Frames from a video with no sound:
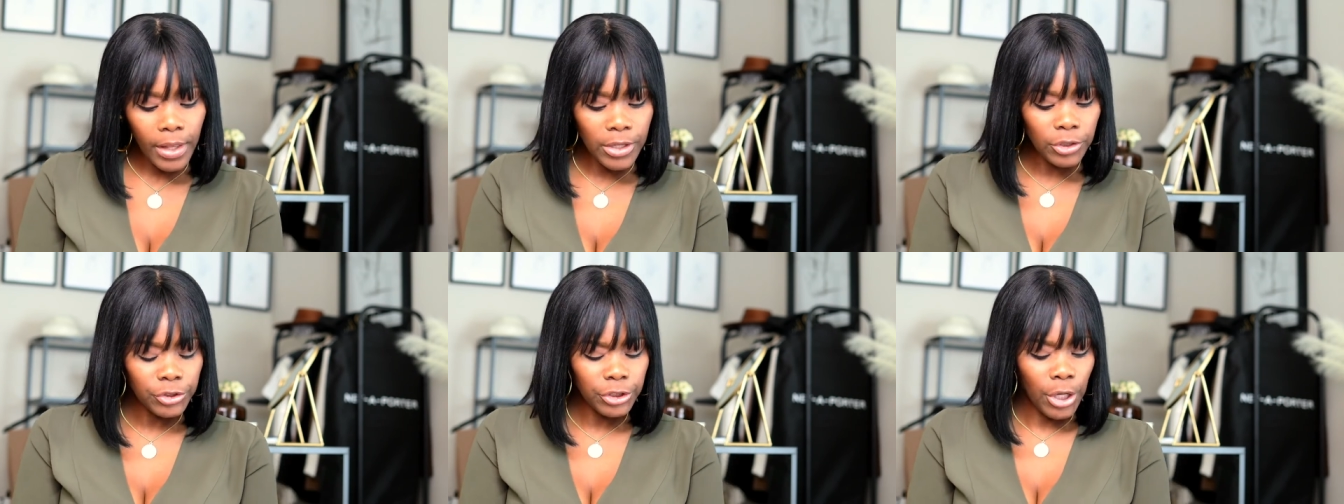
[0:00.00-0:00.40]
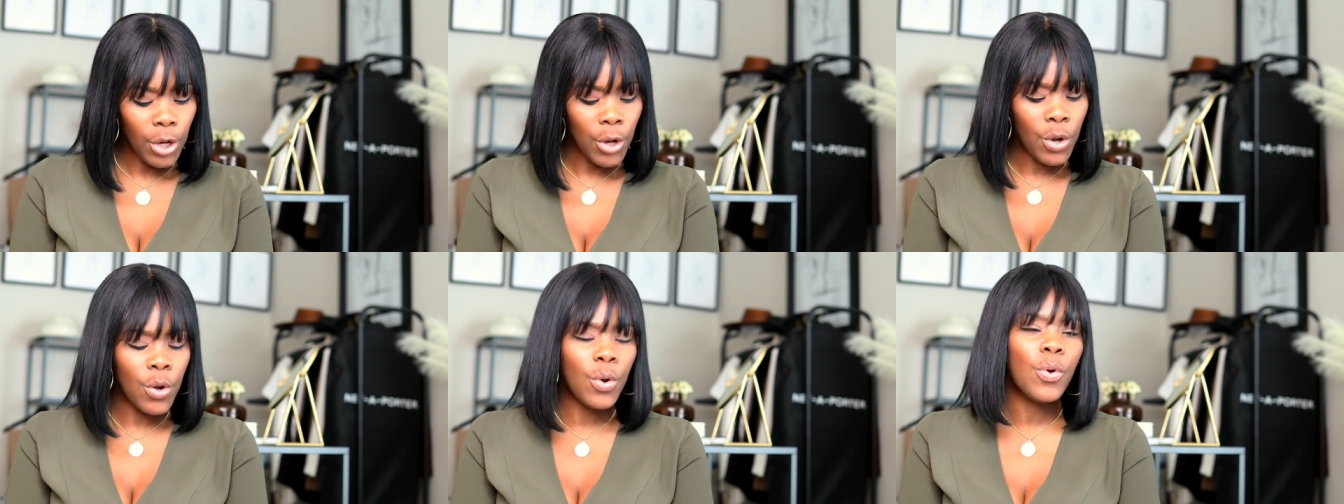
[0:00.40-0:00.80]

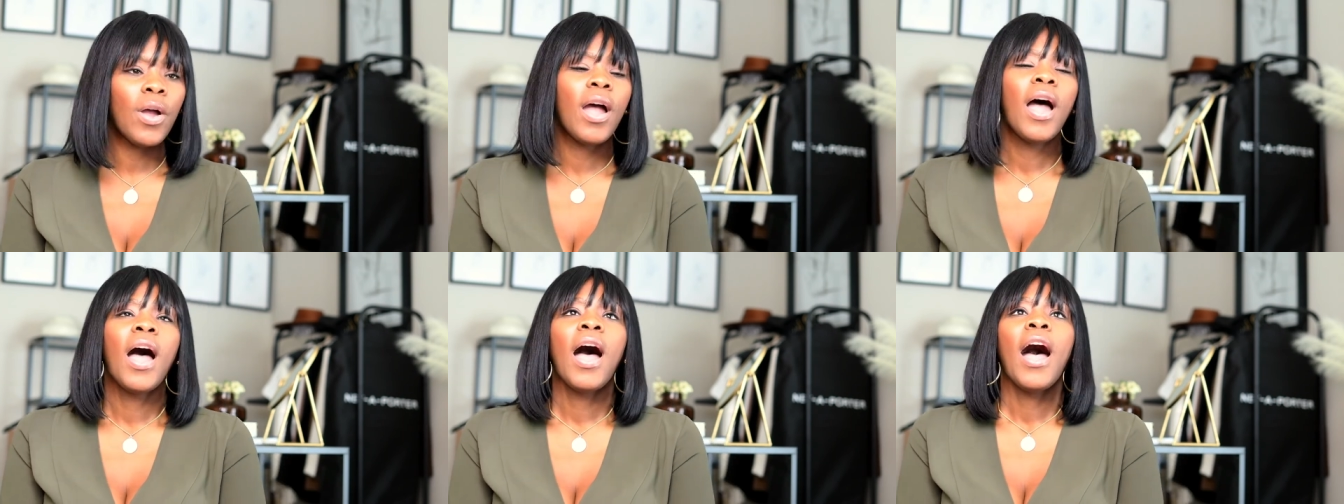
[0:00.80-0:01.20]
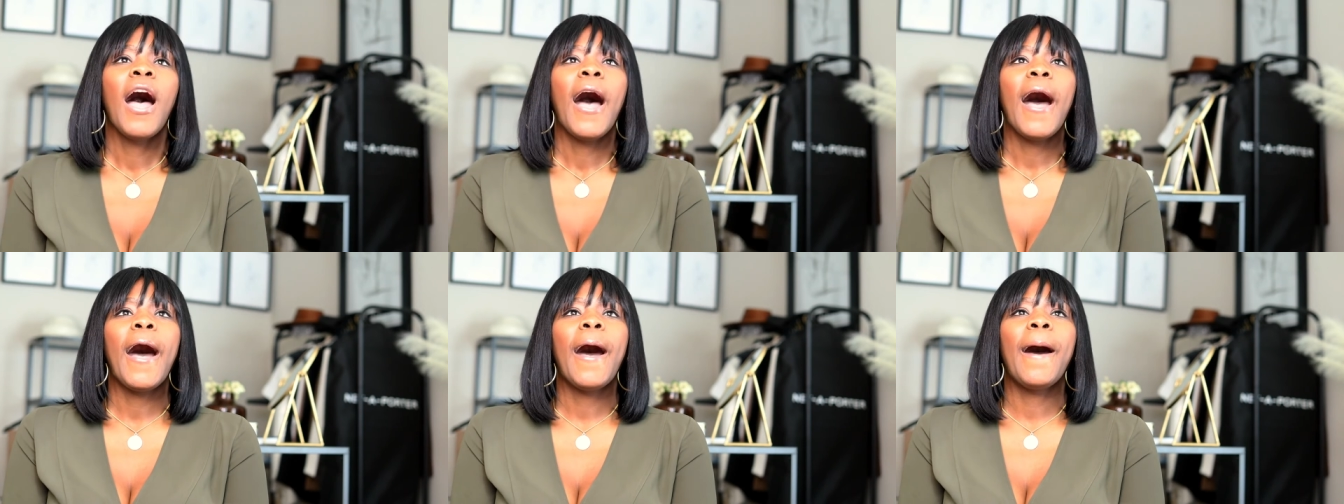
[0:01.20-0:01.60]
So,
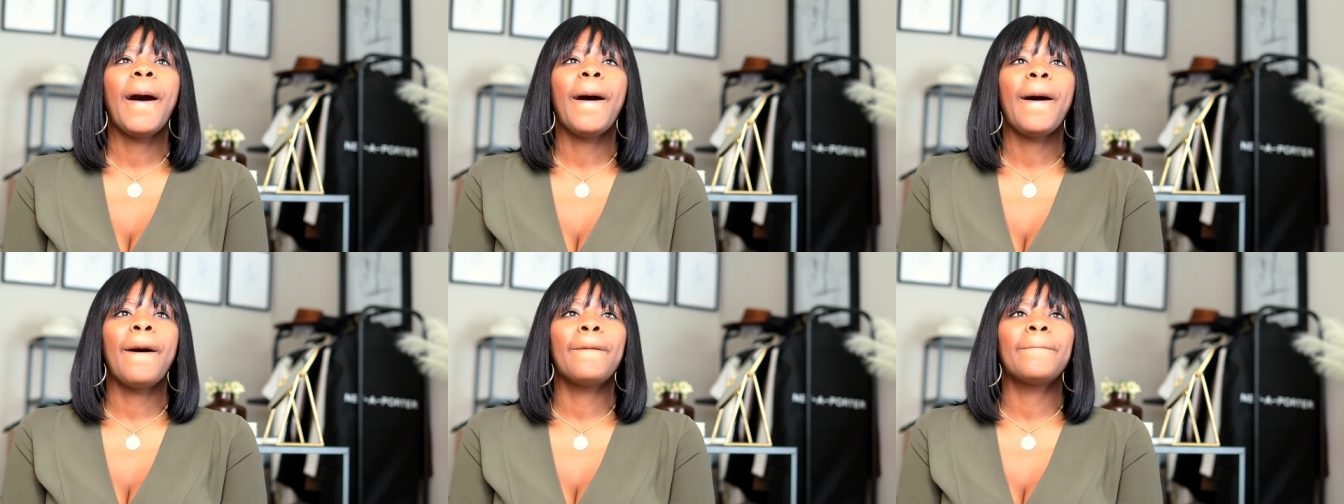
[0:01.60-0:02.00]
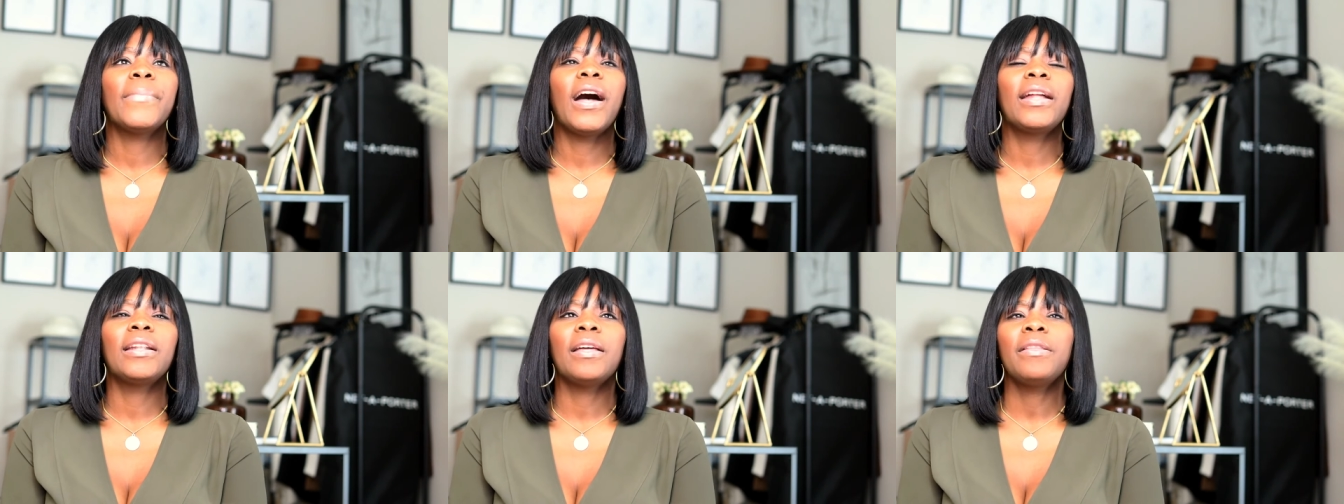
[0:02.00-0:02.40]
um,
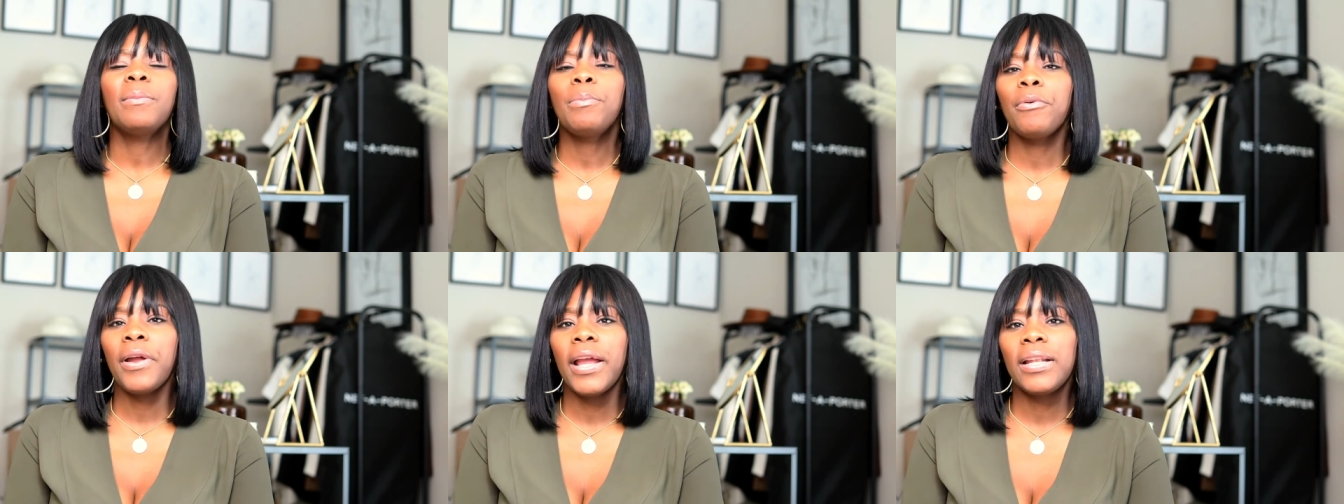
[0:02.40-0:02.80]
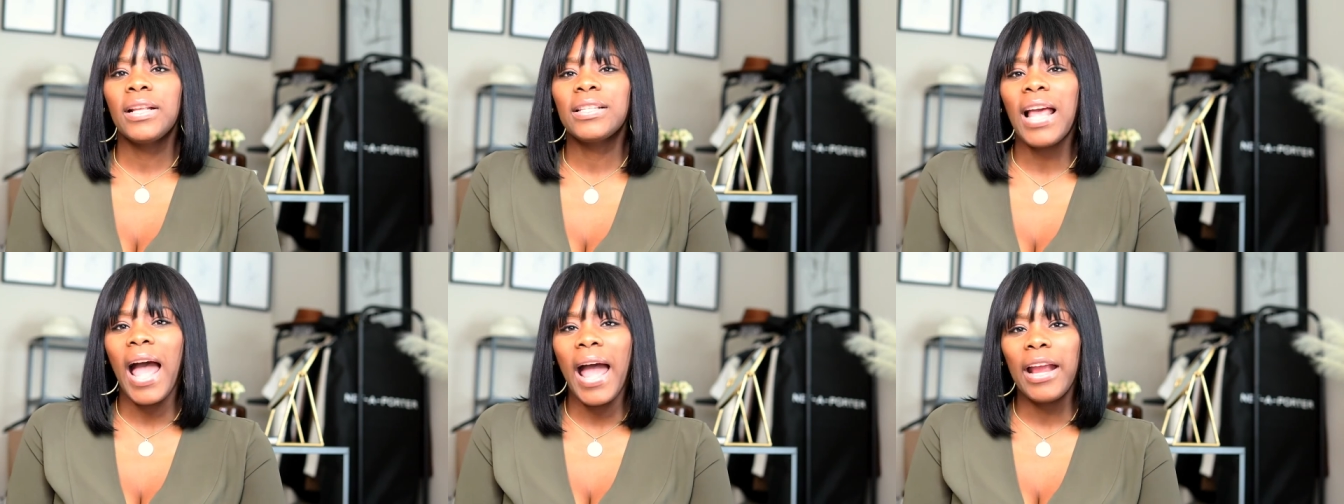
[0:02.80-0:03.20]
another brand
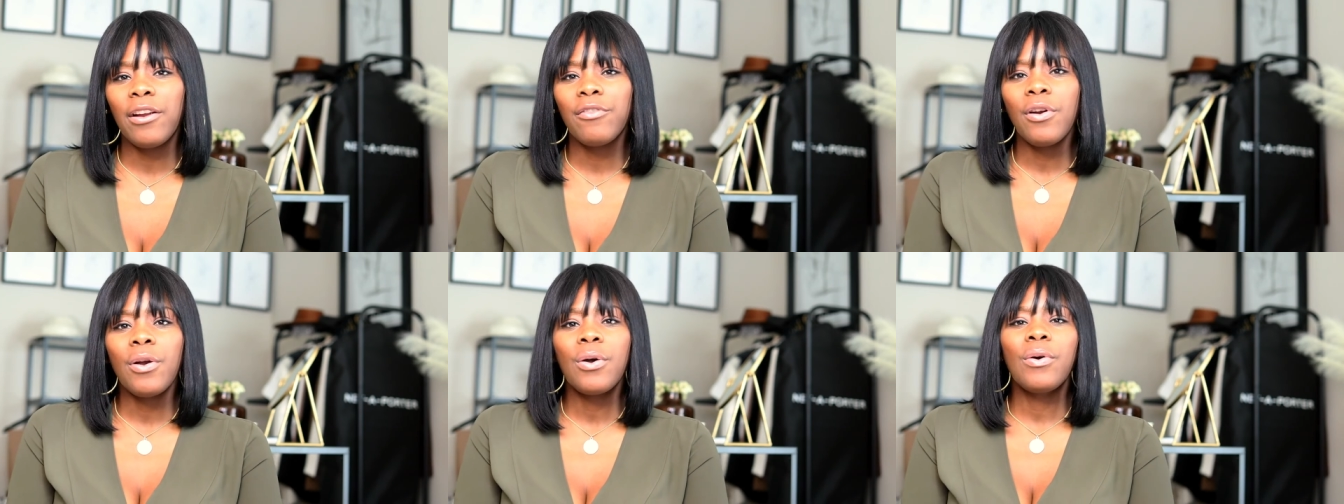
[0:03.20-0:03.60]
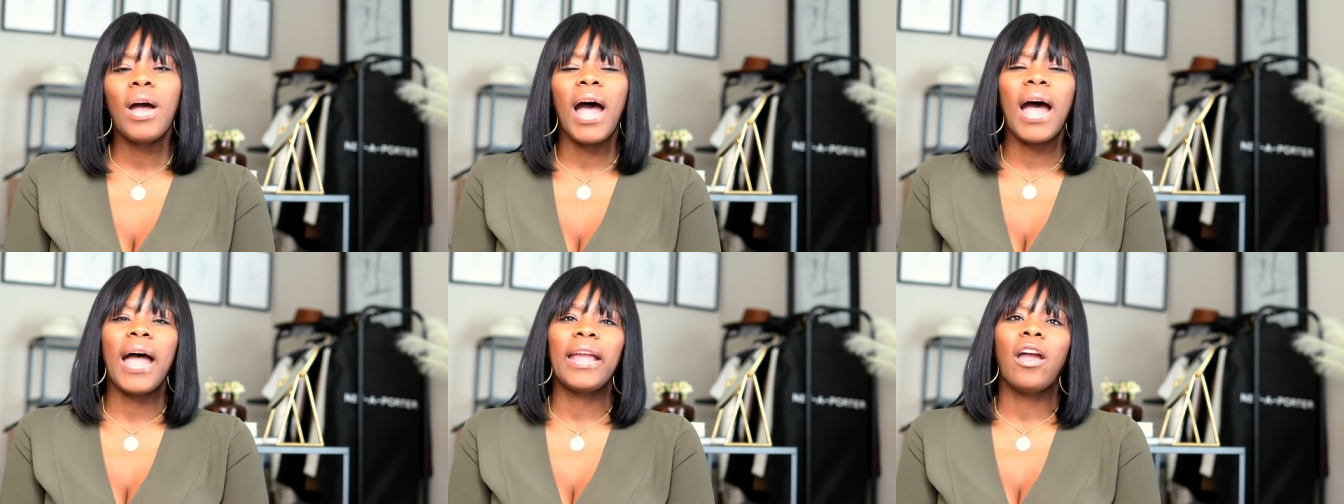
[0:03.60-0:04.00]
is Iro,
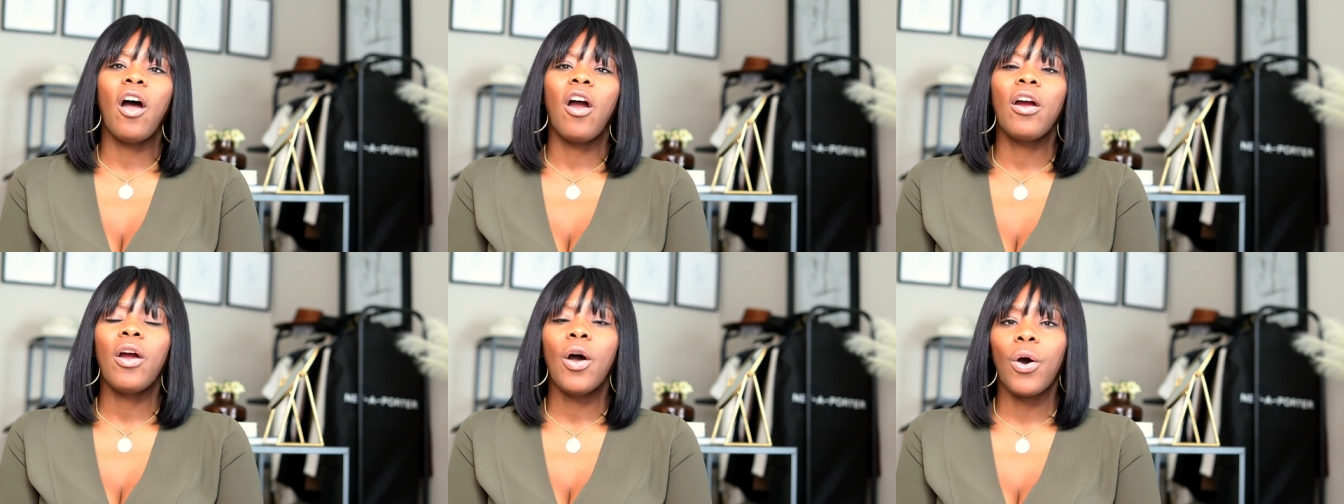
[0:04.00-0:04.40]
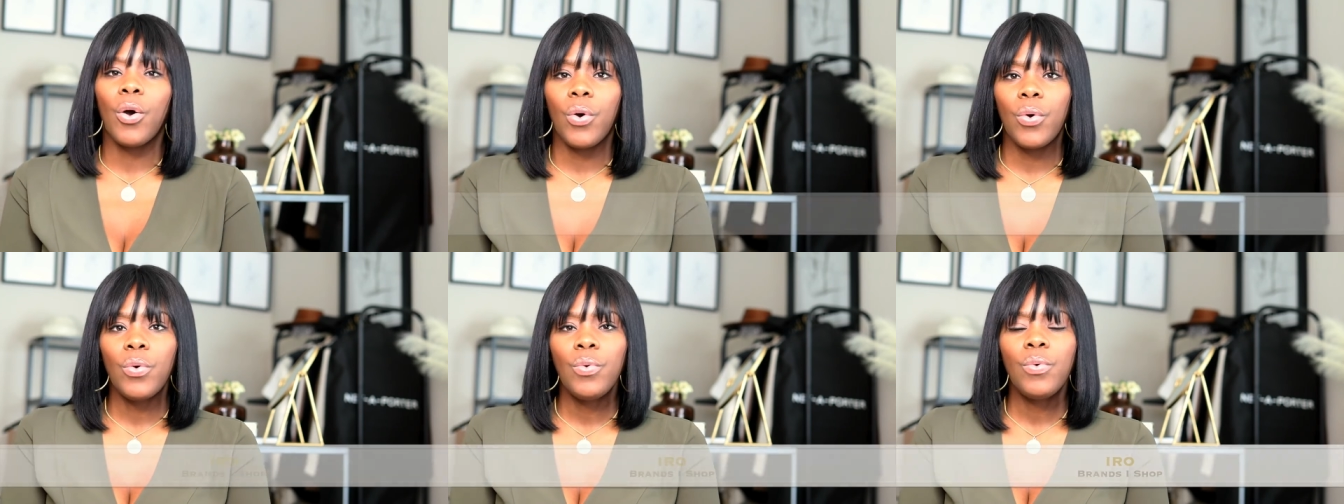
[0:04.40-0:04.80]
I R
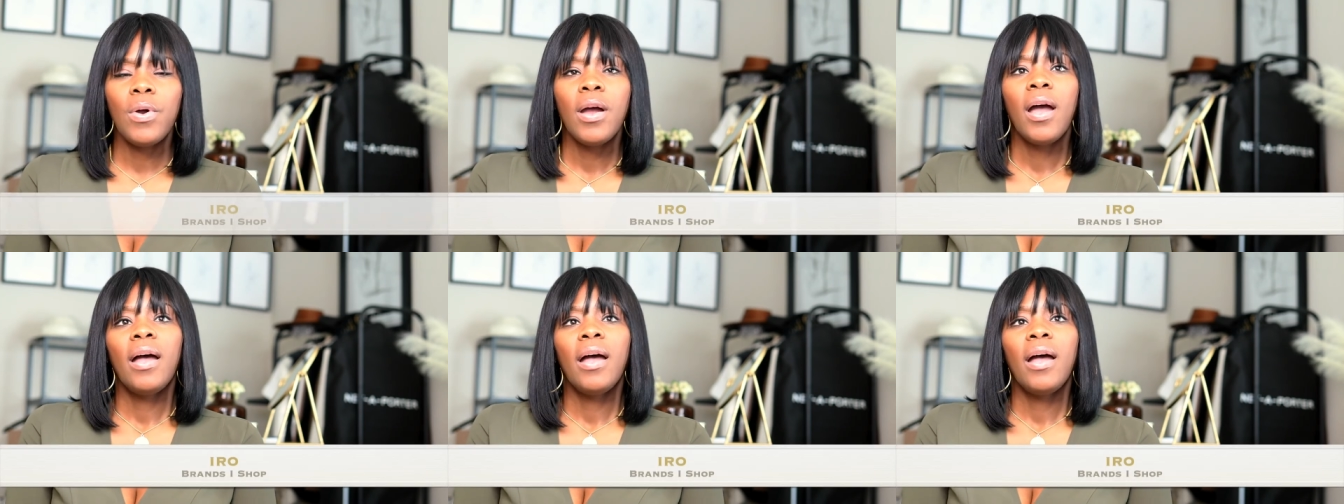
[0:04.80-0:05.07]
O.